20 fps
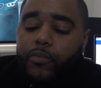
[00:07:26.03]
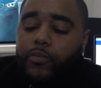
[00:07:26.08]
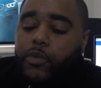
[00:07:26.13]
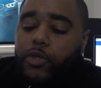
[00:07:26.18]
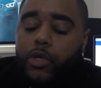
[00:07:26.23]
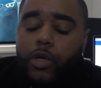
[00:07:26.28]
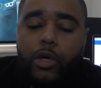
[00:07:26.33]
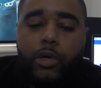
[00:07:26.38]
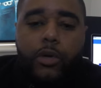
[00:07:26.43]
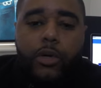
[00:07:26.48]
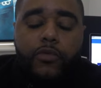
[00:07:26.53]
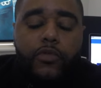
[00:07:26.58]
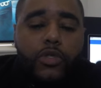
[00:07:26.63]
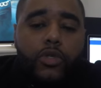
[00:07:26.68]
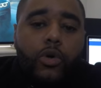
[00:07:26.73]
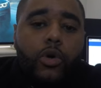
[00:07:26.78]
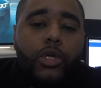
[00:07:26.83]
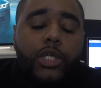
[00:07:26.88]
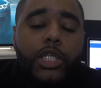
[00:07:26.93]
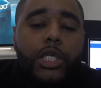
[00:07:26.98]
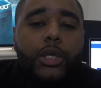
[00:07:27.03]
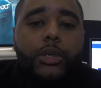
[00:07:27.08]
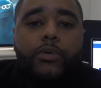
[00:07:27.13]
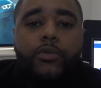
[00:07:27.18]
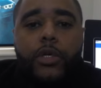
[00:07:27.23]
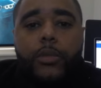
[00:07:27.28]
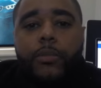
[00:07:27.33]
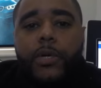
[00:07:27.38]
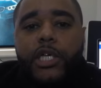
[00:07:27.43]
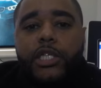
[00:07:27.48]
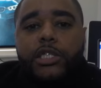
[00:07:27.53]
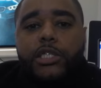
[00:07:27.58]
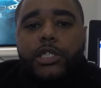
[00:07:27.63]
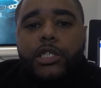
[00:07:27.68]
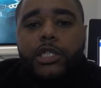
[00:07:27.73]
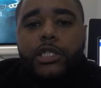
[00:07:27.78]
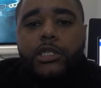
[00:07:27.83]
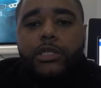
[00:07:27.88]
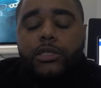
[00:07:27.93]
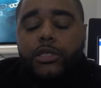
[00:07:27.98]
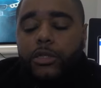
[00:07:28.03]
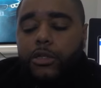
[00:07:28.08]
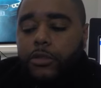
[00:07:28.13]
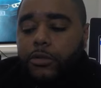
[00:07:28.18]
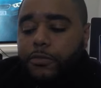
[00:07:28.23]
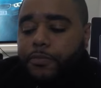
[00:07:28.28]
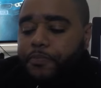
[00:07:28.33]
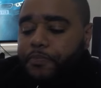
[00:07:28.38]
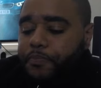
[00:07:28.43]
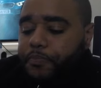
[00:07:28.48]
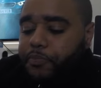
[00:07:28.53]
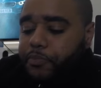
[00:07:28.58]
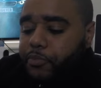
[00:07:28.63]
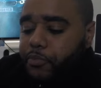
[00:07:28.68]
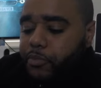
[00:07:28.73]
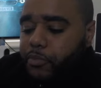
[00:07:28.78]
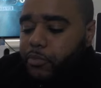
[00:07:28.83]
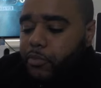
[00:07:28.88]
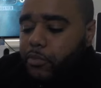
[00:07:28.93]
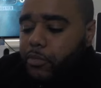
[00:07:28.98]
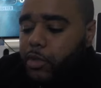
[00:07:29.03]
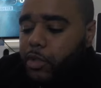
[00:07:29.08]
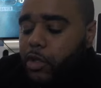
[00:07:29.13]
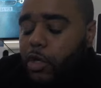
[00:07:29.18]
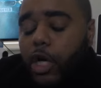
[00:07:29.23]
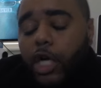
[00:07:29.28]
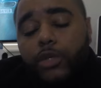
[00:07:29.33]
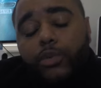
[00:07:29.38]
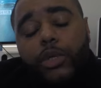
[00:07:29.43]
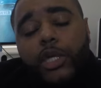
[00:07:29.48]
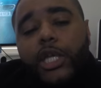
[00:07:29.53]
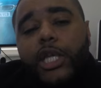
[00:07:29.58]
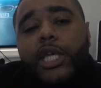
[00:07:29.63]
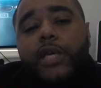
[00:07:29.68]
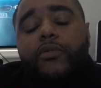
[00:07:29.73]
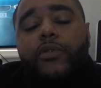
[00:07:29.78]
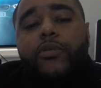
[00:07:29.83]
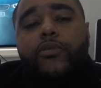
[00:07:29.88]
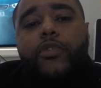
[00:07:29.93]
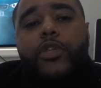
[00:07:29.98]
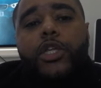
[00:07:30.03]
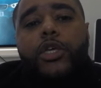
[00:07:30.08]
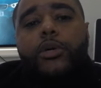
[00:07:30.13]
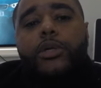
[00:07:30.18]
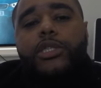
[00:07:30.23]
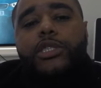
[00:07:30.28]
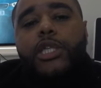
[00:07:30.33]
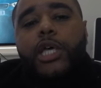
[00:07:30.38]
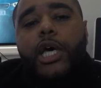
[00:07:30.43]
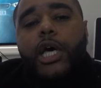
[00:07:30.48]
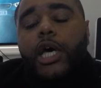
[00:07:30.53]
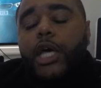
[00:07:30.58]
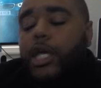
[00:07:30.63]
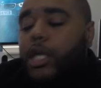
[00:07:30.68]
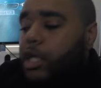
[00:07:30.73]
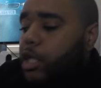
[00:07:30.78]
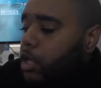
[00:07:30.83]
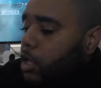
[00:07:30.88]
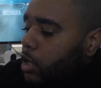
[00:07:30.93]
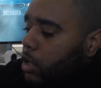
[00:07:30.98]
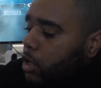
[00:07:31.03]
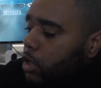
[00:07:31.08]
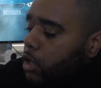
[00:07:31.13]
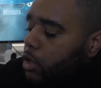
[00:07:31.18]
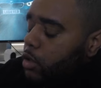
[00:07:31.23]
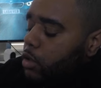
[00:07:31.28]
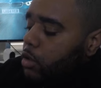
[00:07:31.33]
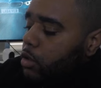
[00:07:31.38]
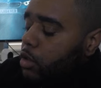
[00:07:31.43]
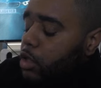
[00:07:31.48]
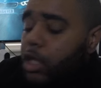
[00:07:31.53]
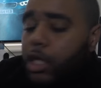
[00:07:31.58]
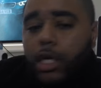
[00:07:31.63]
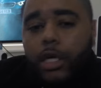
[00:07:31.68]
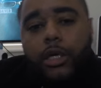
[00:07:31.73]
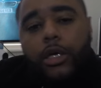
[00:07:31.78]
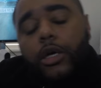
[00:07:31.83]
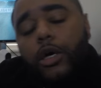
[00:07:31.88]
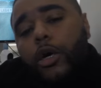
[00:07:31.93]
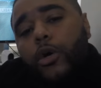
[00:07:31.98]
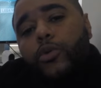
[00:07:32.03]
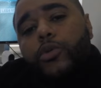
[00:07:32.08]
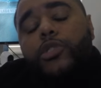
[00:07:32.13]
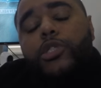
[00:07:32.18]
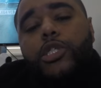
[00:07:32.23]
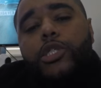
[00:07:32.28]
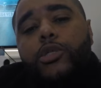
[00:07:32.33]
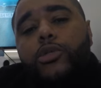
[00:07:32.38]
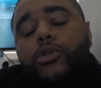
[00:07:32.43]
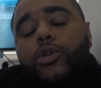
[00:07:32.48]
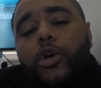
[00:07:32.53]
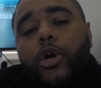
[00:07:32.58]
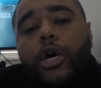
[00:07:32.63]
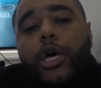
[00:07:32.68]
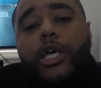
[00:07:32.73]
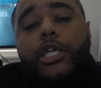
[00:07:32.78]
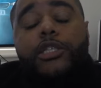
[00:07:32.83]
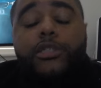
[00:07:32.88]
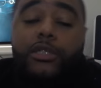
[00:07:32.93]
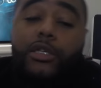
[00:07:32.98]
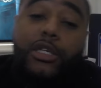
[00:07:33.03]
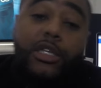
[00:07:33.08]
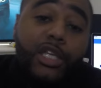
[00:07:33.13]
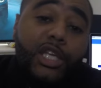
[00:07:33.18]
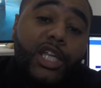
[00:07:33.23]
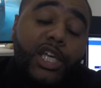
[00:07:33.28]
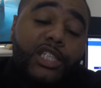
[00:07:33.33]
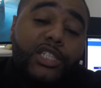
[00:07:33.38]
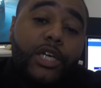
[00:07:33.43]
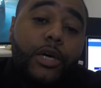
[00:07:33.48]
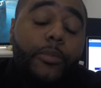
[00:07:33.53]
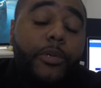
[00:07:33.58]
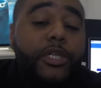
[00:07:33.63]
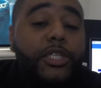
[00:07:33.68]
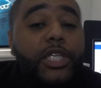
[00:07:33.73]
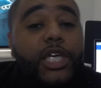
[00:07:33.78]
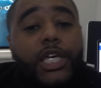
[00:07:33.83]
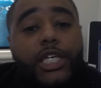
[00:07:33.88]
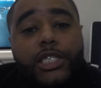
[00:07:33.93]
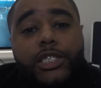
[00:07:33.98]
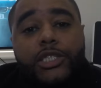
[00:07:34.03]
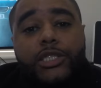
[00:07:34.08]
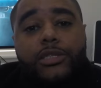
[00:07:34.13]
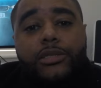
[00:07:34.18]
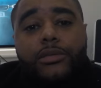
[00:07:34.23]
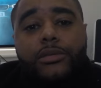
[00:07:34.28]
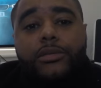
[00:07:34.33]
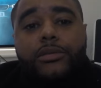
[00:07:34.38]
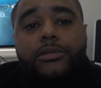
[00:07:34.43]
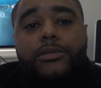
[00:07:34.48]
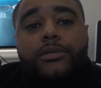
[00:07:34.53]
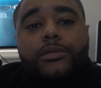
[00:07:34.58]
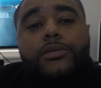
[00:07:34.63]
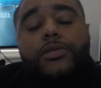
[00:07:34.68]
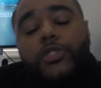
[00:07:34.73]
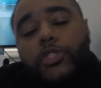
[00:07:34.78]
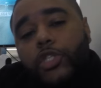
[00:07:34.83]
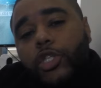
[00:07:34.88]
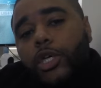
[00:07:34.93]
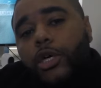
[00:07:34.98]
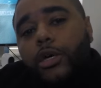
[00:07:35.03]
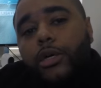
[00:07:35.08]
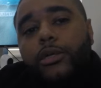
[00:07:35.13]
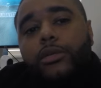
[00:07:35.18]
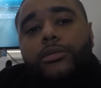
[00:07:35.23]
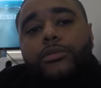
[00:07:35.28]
you know, I've just got to deal with it basically. So guys, we're going to leave the video as that. And yeah, I'll see you guys in the next couple of days. See ya.